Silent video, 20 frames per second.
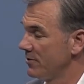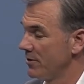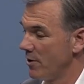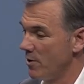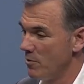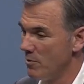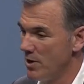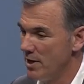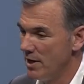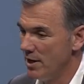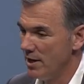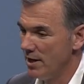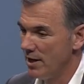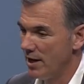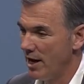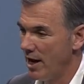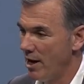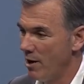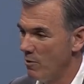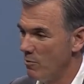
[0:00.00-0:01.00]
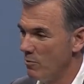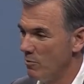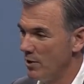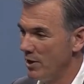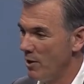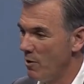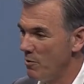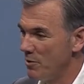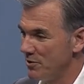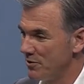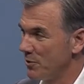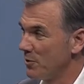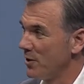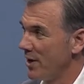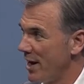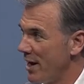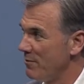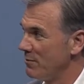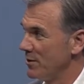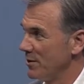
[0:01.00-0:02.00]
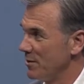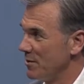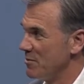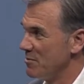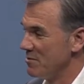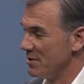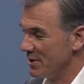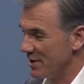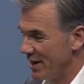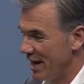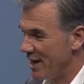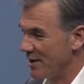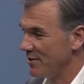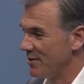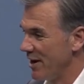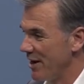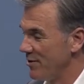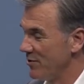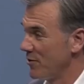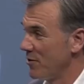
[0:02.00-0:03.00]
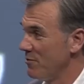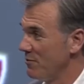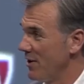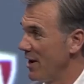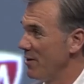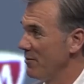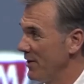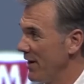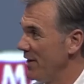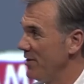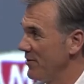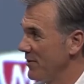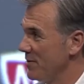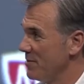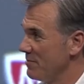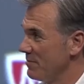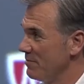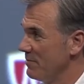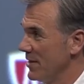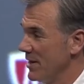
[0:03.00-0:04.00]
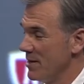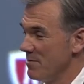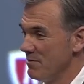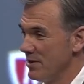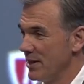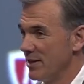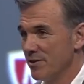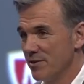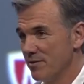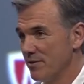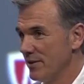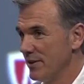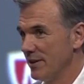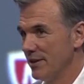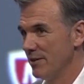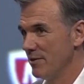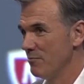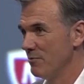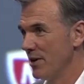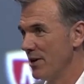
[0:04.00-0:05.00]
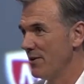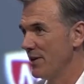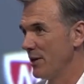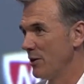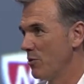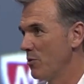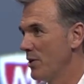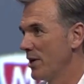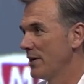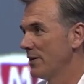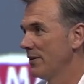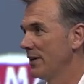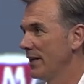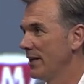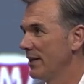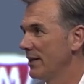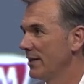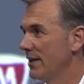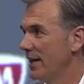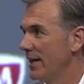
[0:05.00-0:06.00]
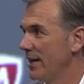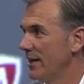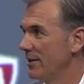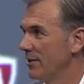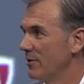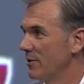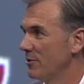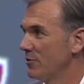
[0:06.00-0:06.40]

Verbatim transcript: So uh, we always sort of have to analyze our foundation um, uh, because uh, very quickly a,